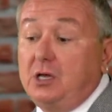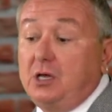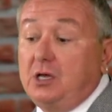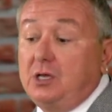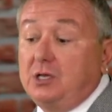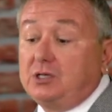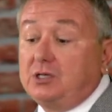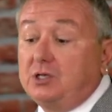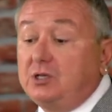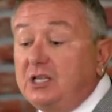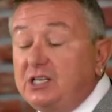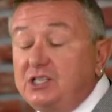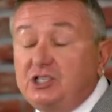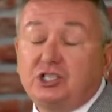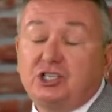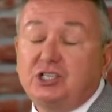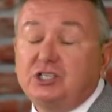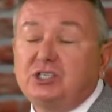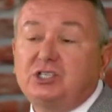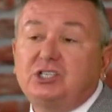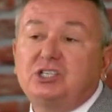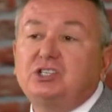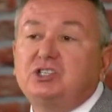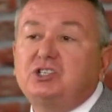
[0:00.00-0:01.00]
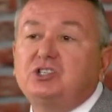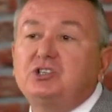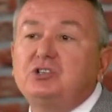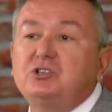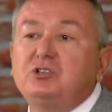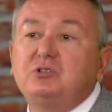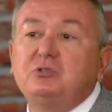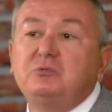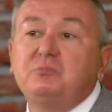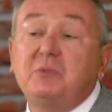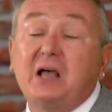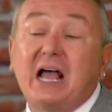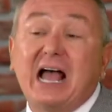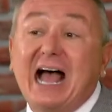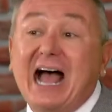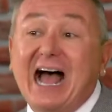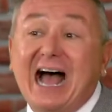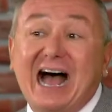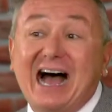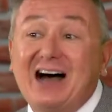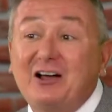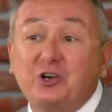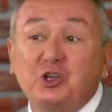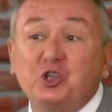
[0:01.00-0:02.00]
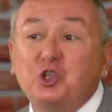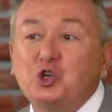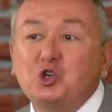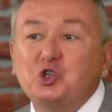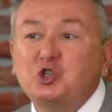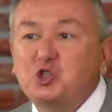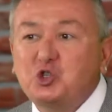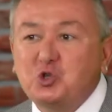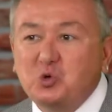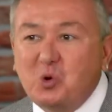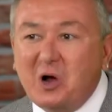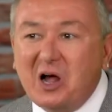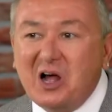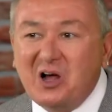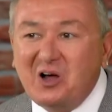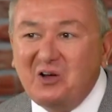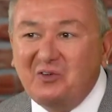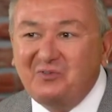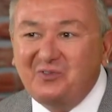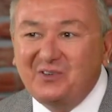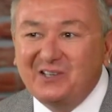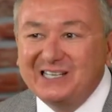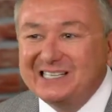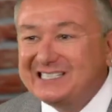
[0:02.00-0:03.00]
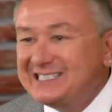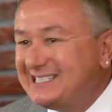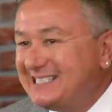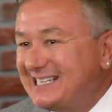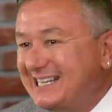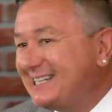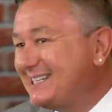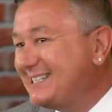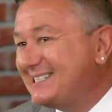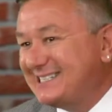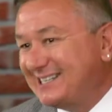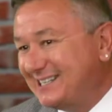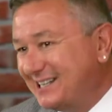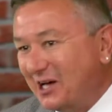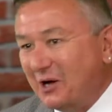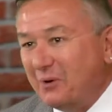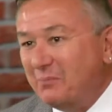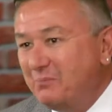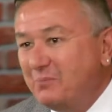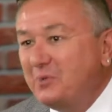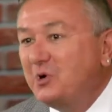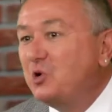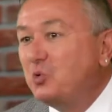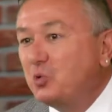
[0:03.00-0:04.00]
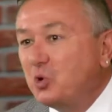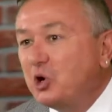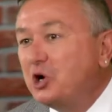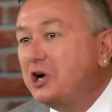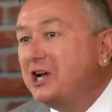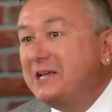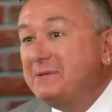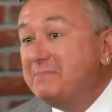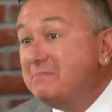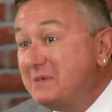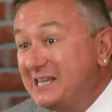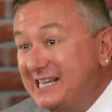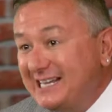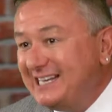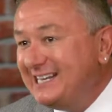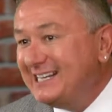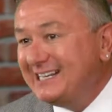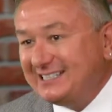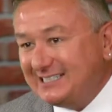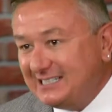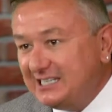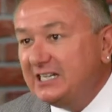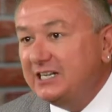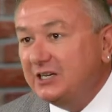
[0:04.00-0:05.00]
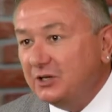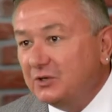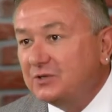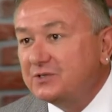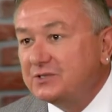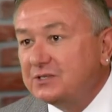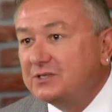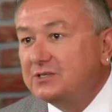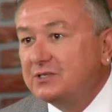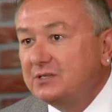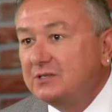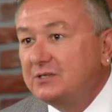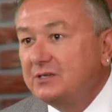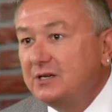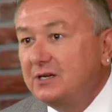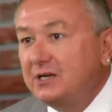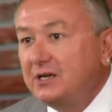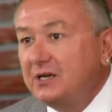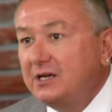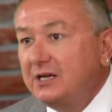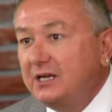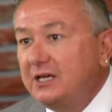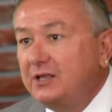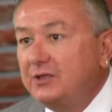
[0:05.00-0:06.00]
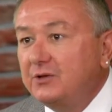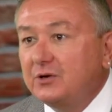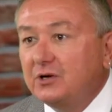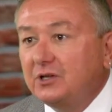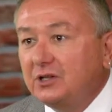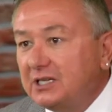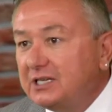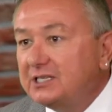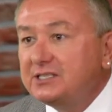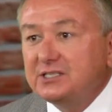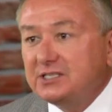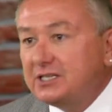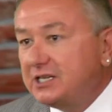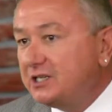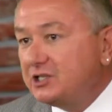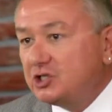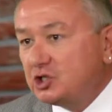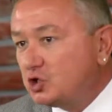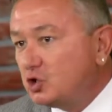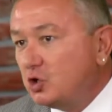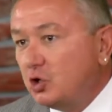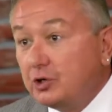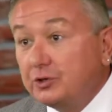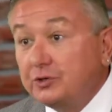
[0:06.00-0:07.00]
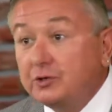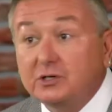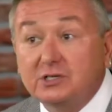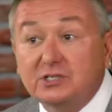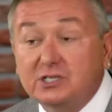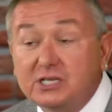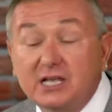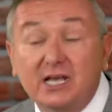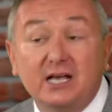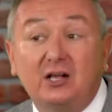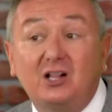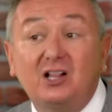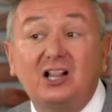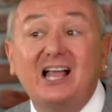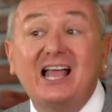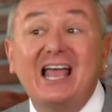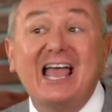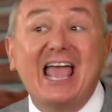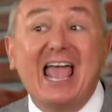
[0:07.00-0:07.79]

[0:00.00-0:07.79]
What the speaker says: So let's just assume out of those 12, 6 of them were immediate deals, either a listing, sold, or a sale.